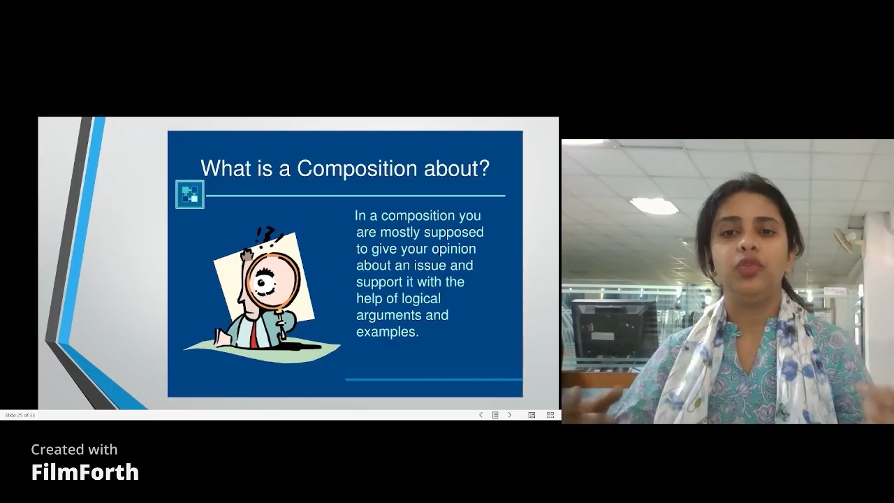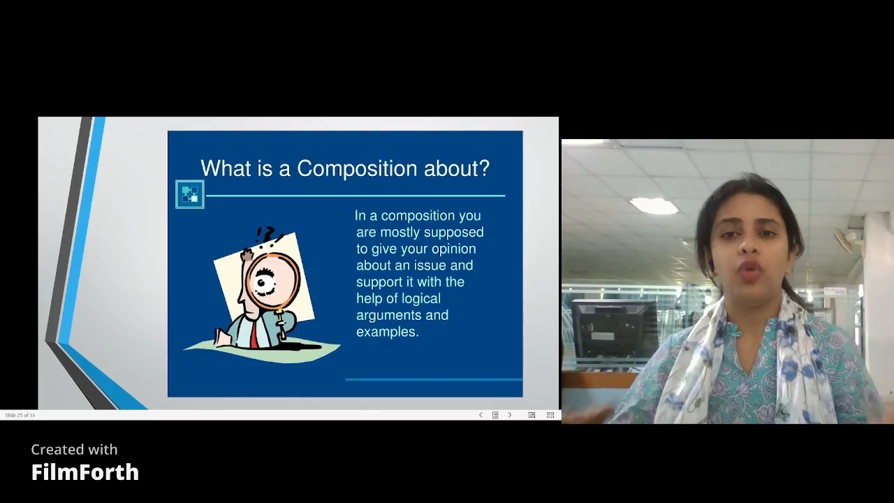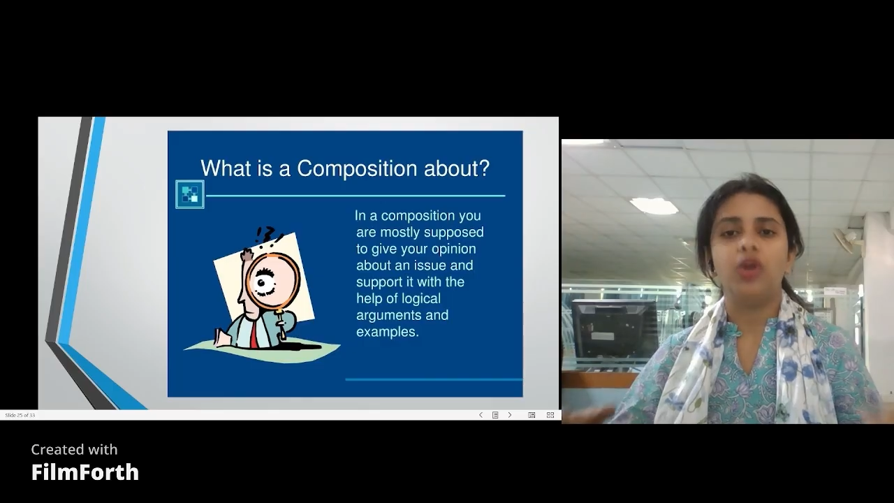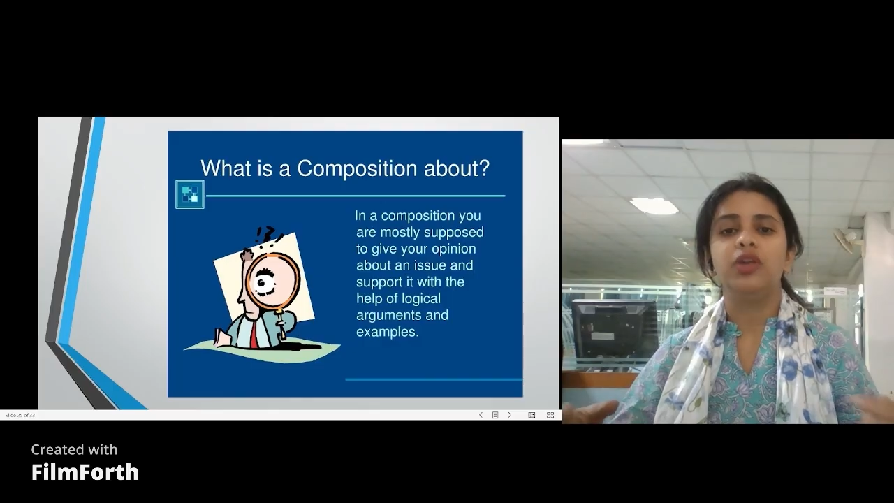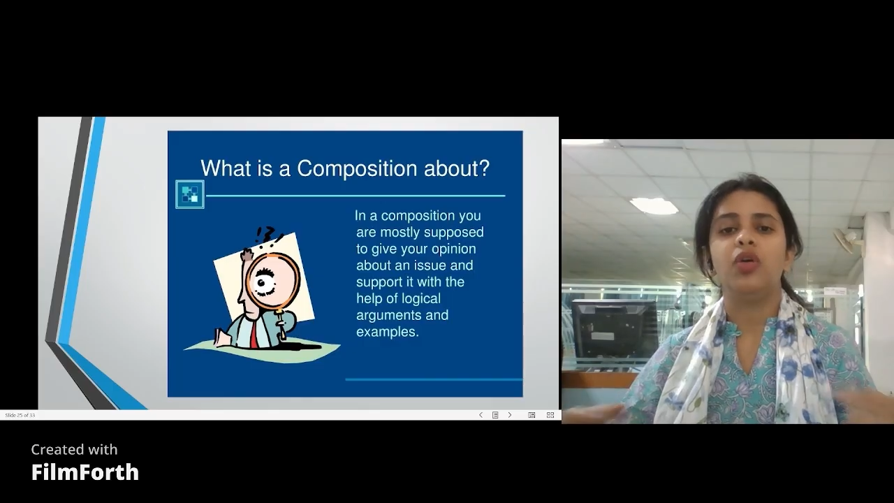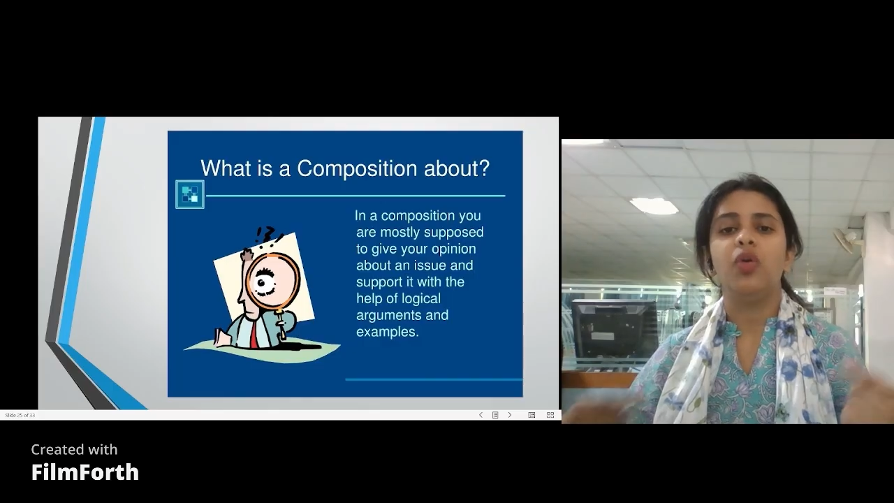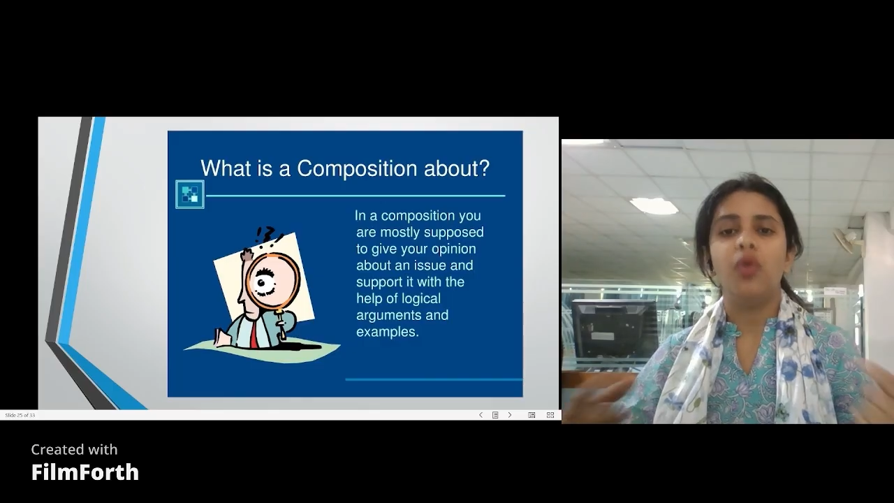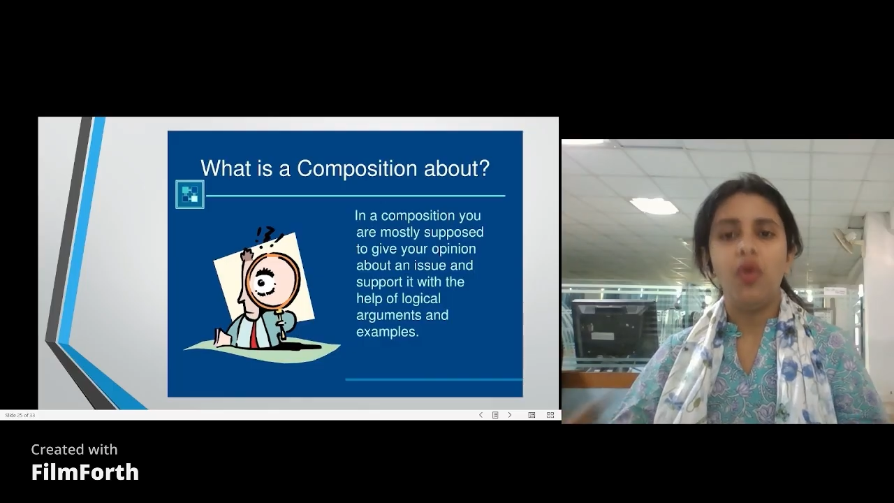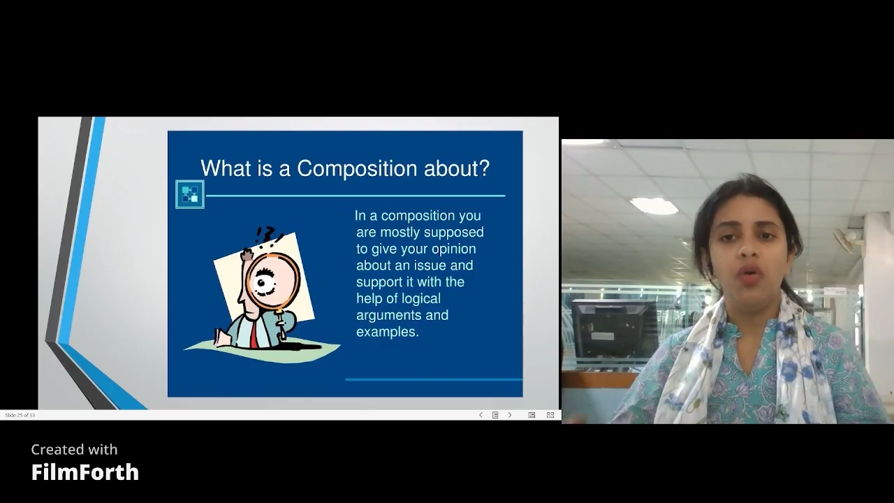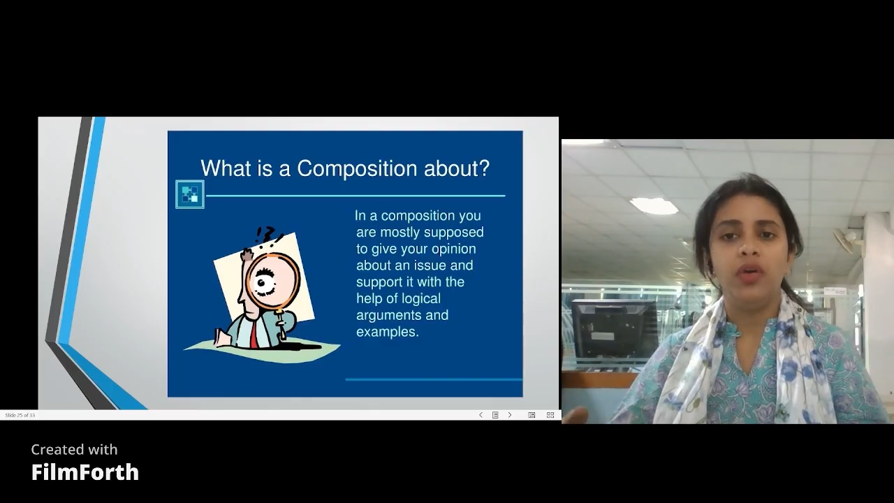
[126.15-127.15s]
talk
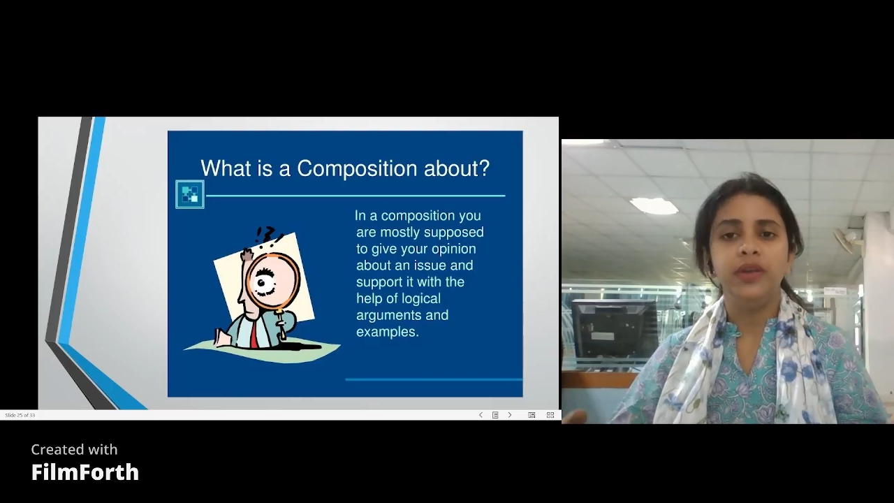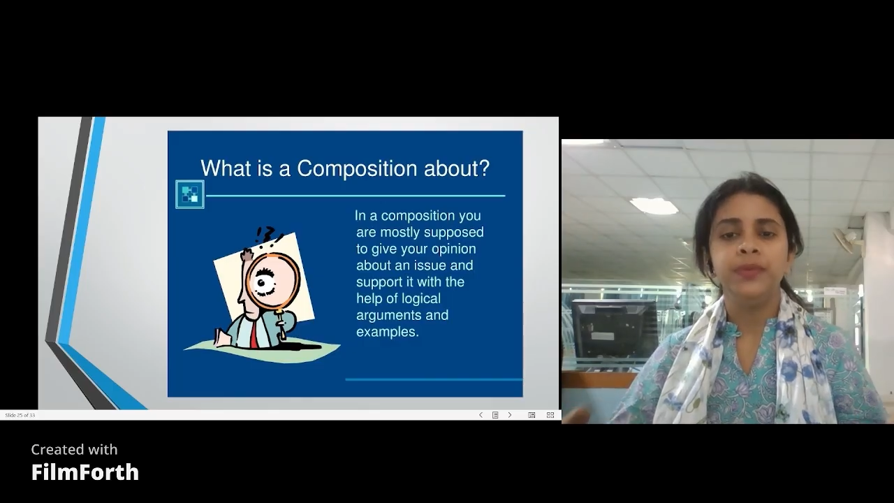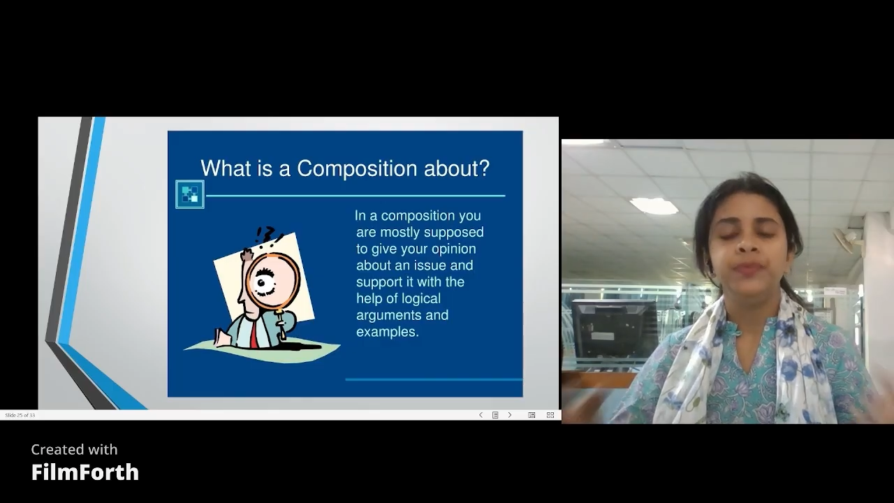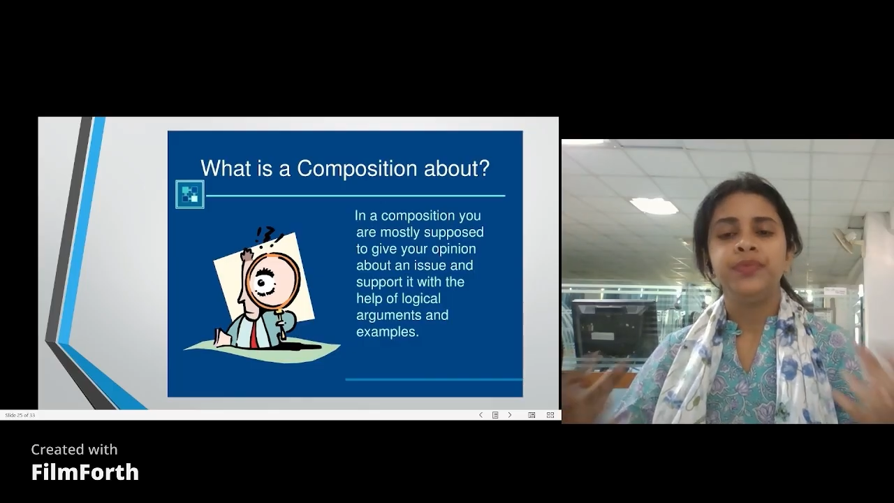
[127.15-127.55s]
on,